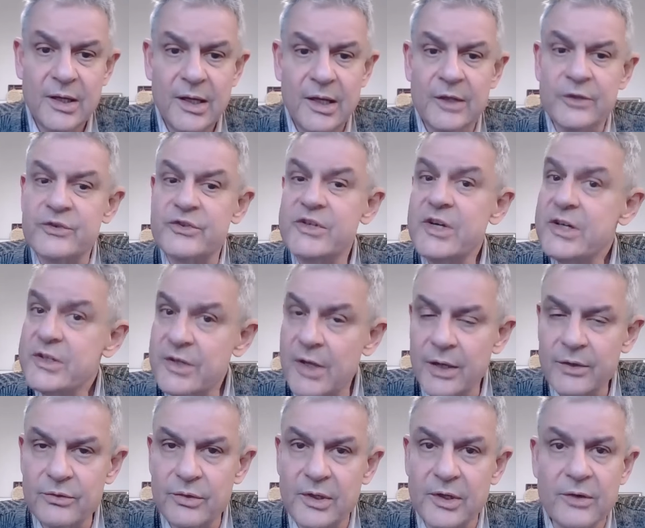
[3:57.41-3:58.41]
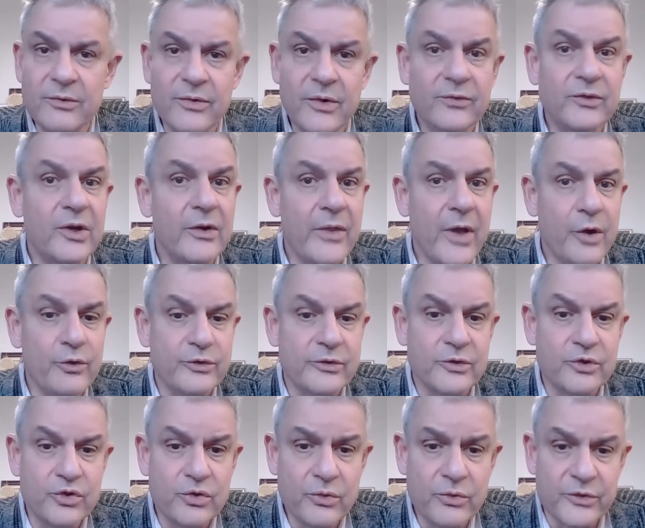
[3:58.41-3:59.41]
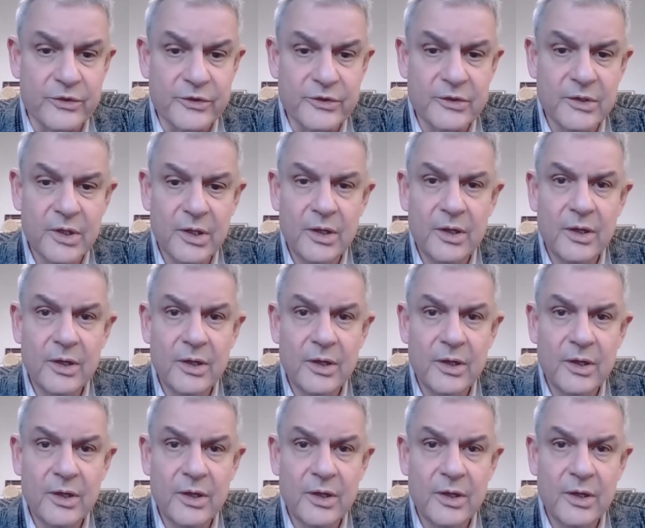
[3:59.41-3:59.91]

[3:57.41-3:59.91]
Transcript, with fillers: and 650,000 Jews